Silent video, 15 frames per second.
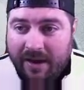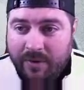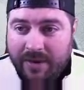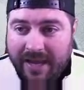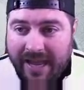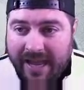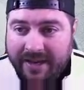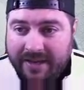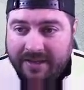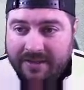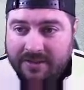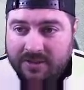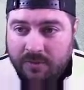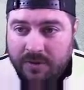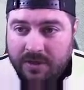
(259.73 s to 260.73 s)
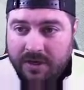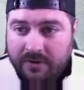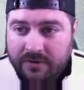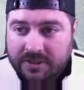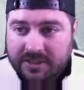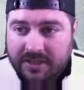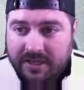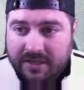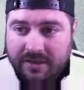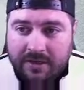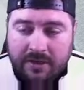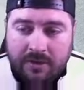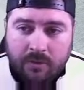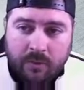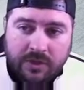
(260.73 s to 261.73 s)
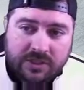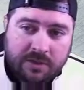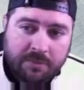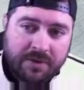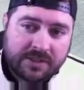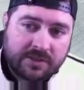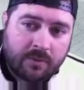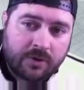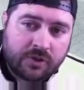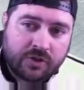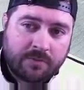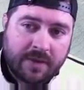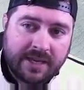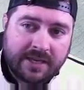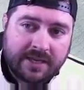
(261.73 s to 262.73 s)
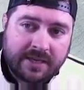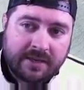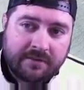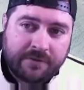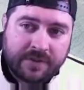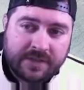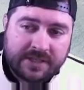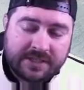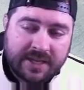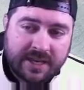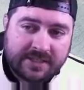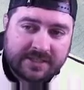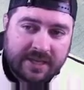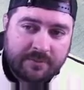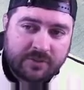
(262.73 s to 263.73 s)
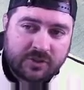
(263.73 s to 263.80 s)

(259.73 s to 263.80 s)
would add it to another set, which depends on what you're making. For this case, I'm